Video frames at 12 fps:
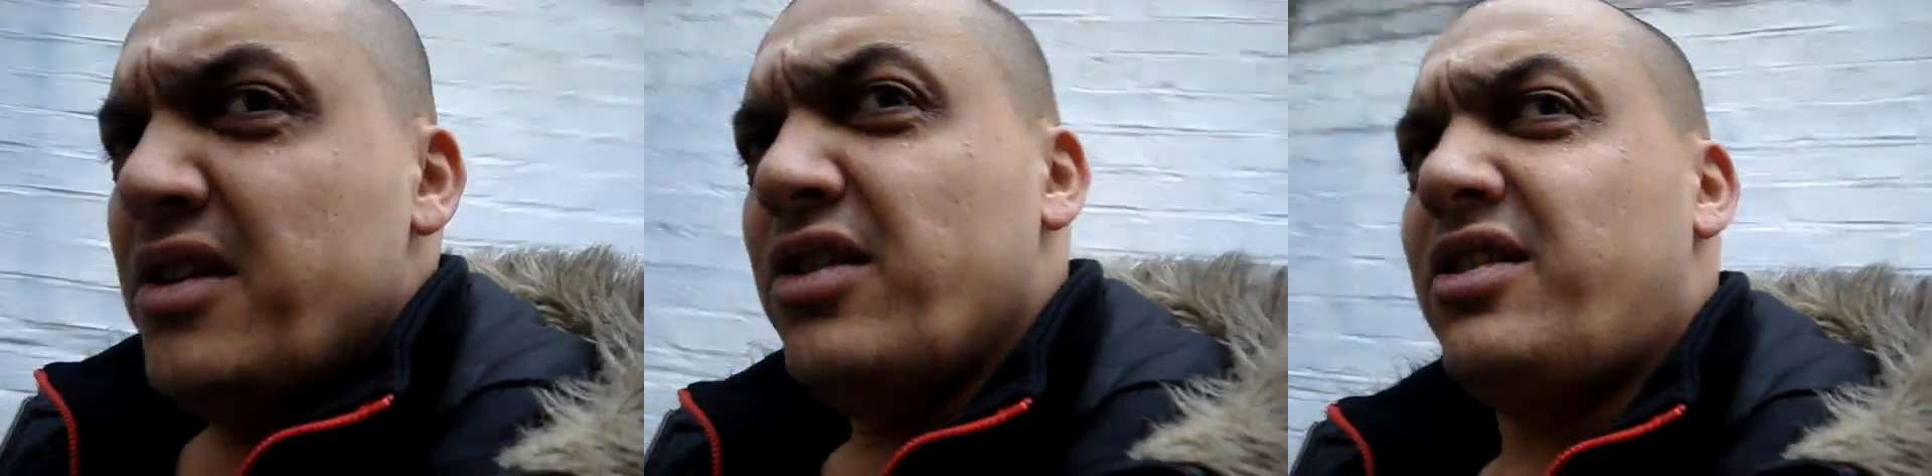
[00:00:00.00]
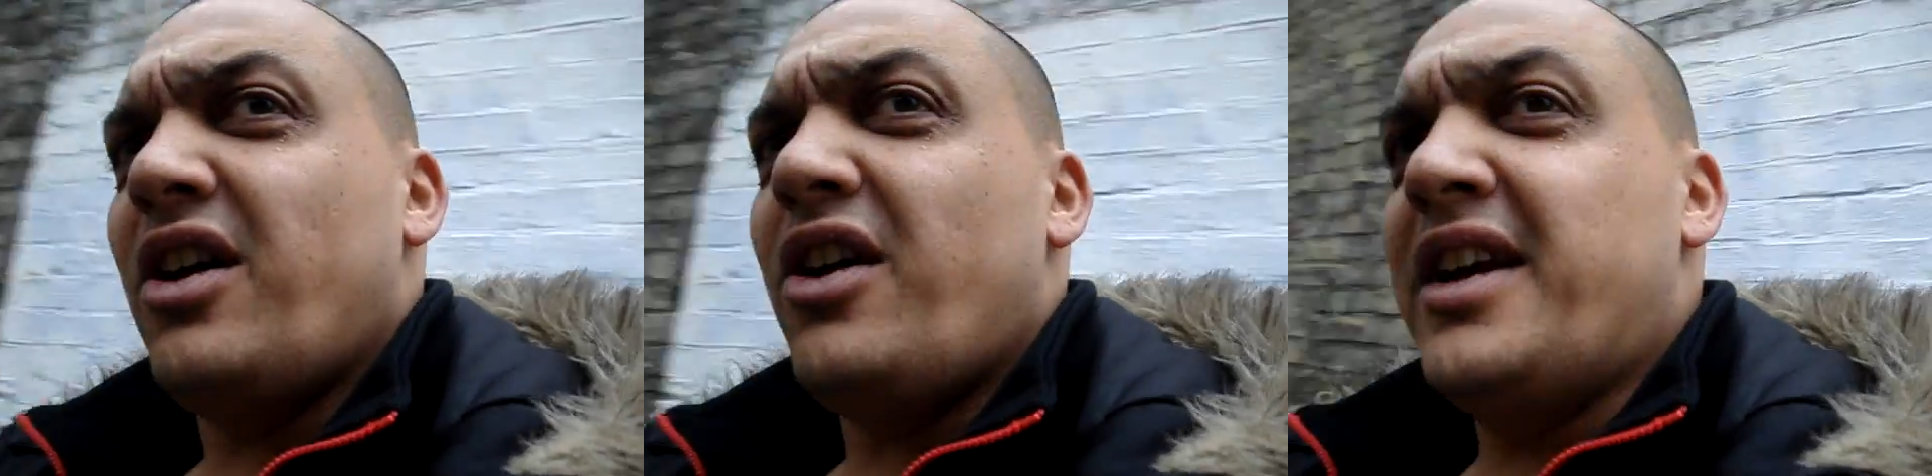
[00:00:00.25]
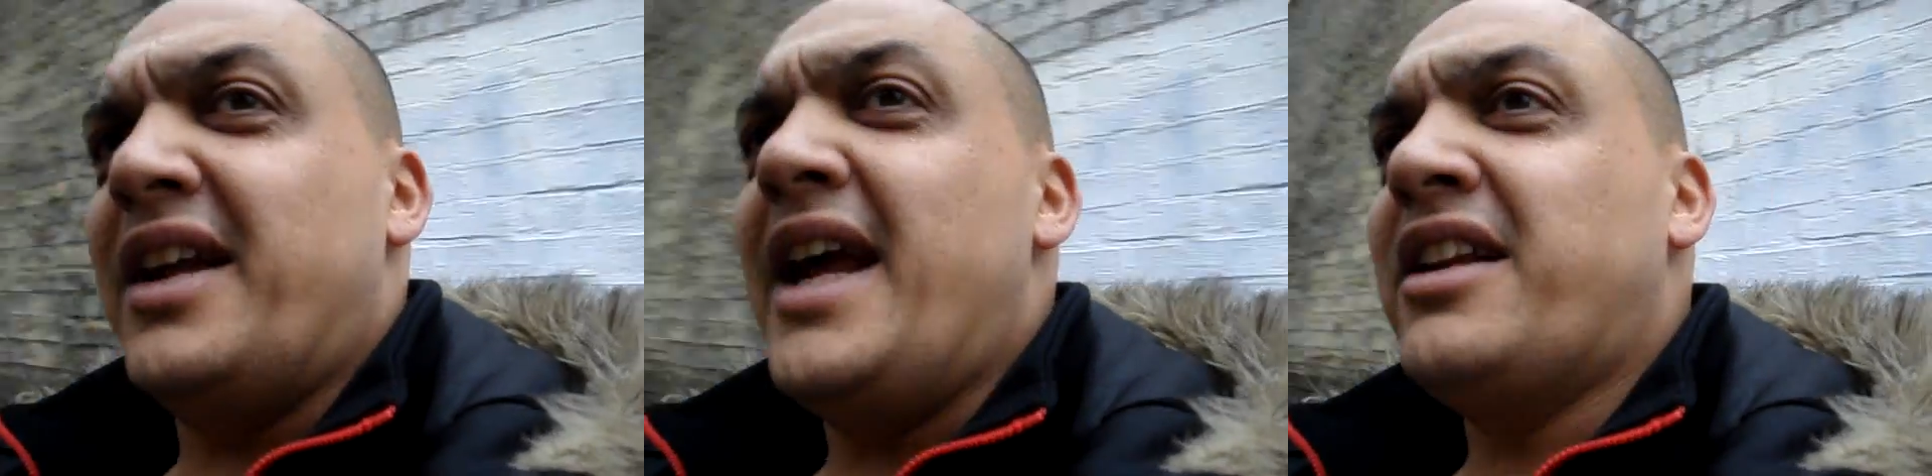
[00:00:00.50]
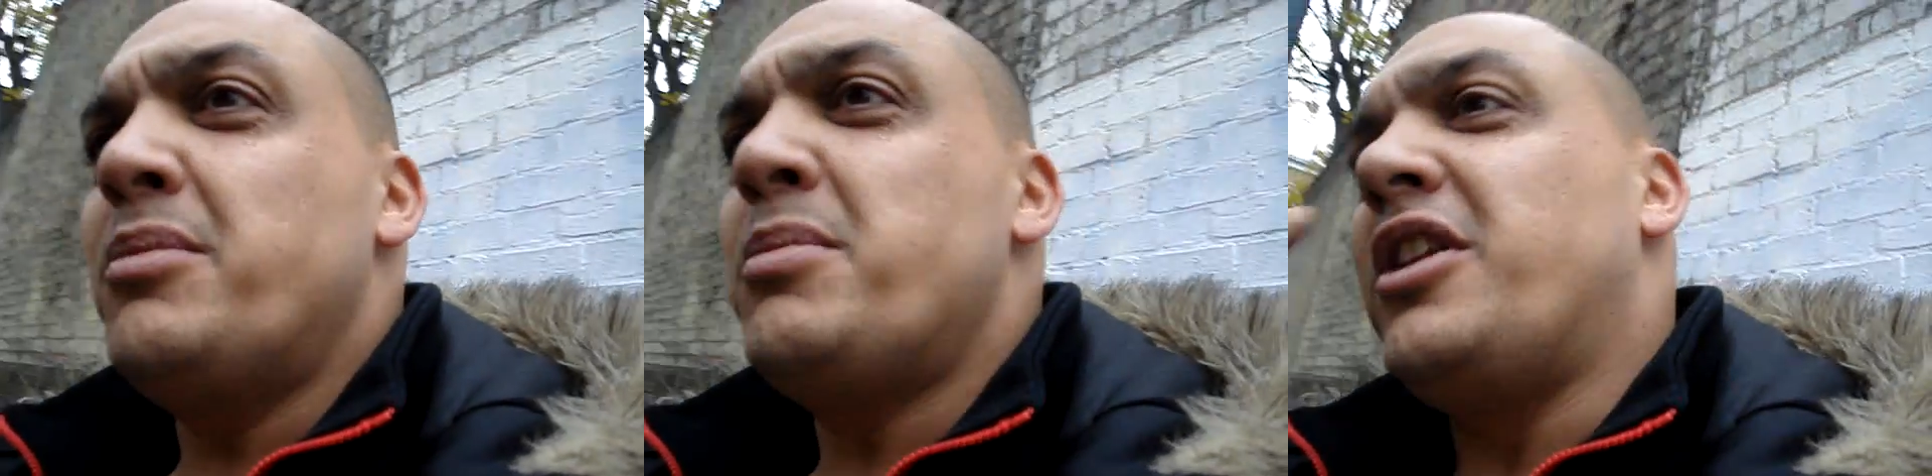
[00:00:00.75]
started
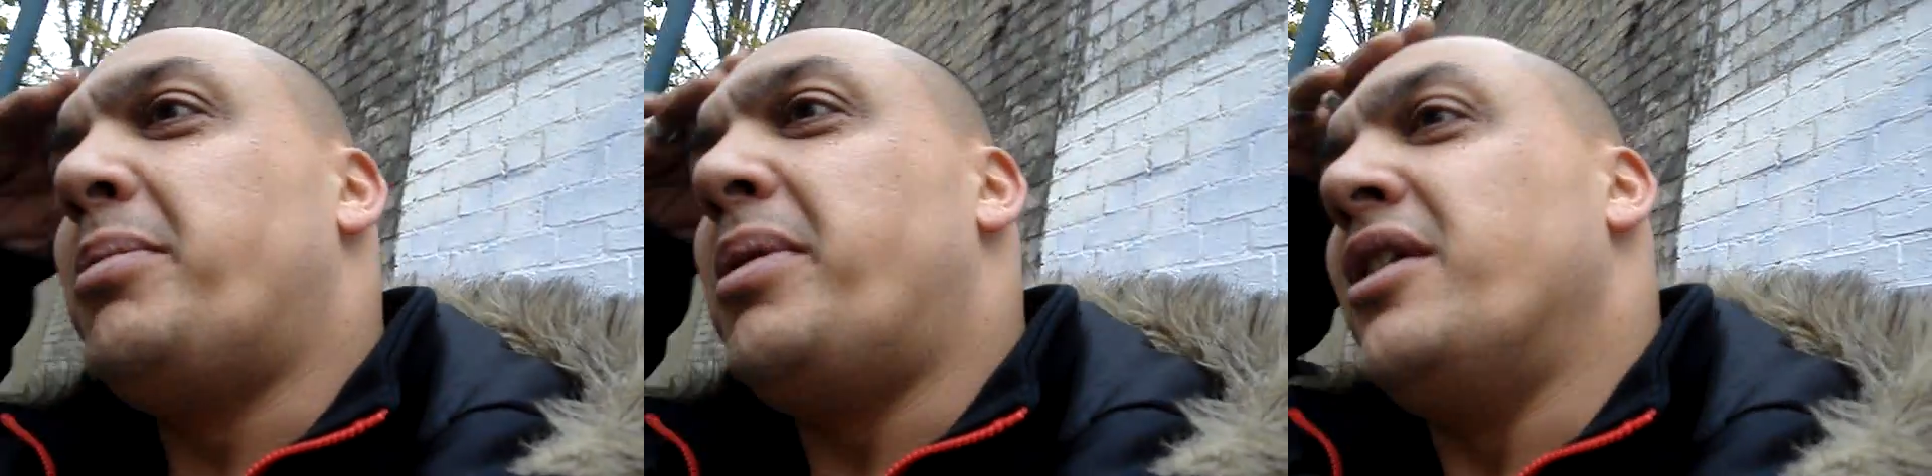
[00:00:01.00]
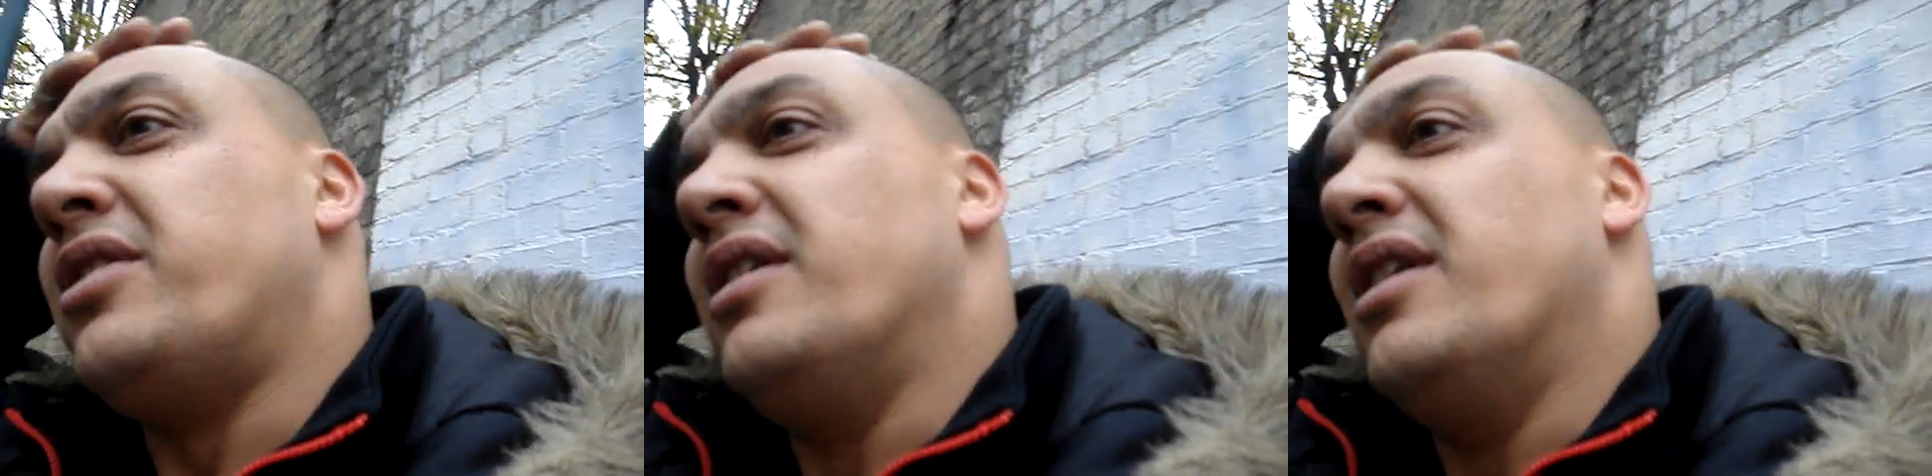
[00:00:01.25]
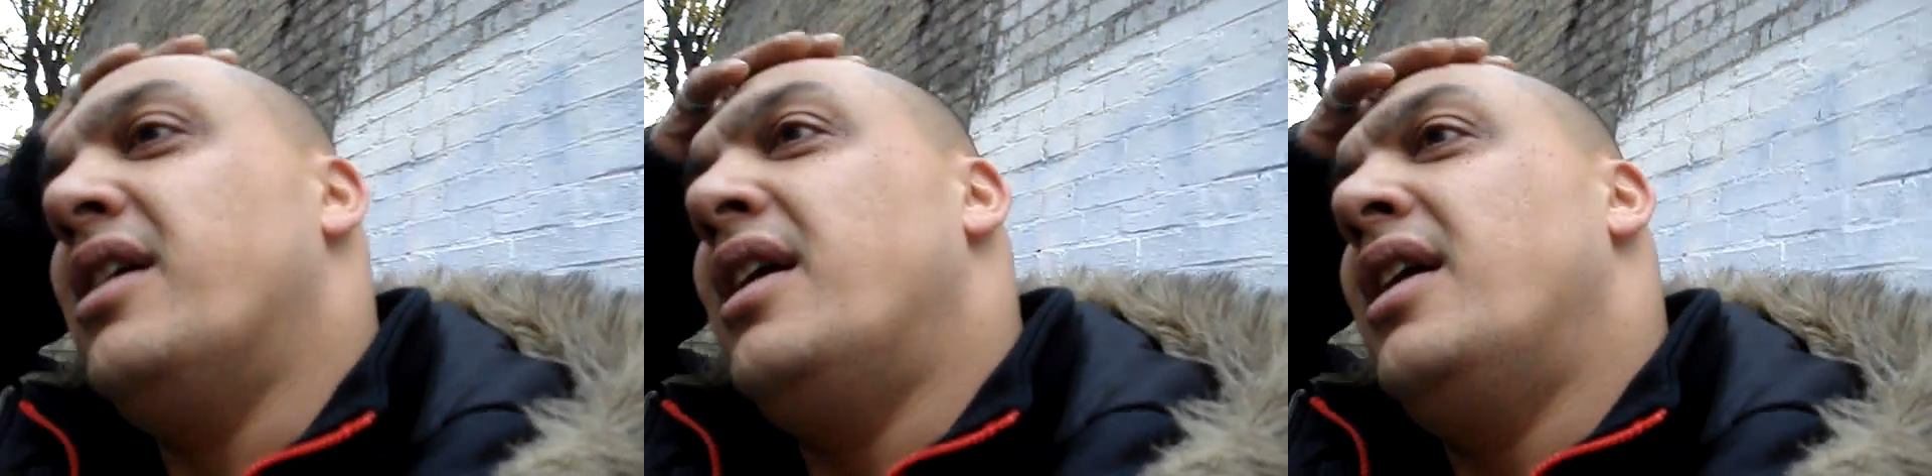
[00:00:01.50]
connecting with this person,